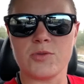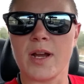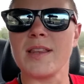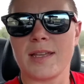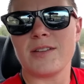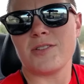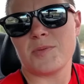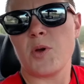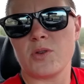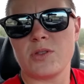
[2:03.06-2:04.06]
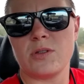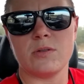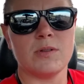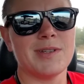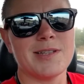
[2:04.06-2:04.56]
right? Like you're supposed to.
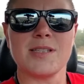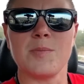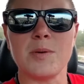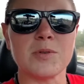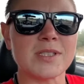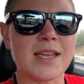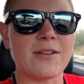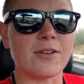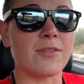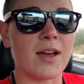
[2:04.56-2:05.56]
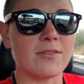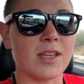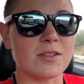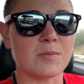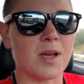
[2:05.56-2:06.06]
Some people say every
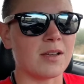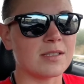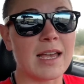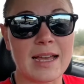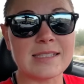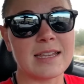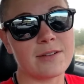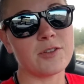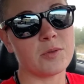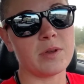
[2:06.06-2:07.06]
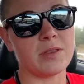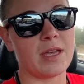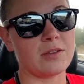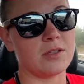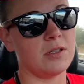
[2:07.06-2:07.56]
5,000 miles. I say every
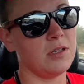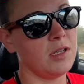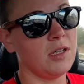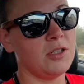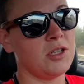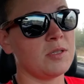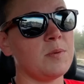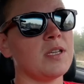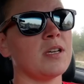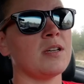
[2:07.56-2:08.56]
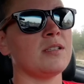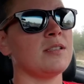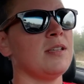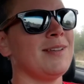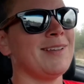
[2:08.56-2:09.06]
3,000 just because,
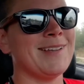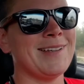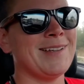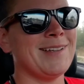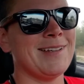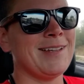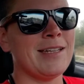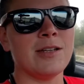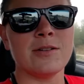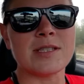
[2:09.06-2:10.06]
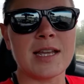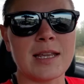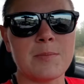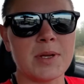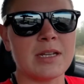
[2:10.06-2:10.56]
you know, it's not
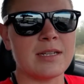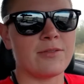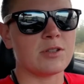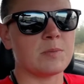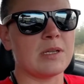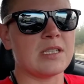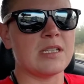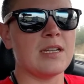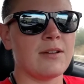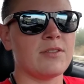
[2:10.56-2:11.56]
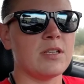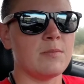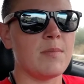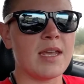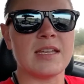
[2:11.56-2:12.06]
that big a difference, but it's enough to
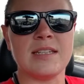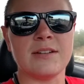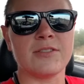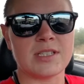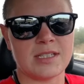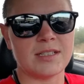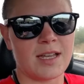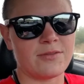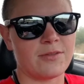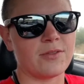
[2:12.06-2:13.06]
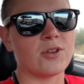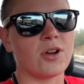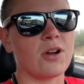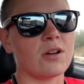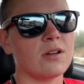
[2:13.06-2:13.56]
make a difference in the life of your
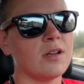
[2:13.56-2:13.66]
car.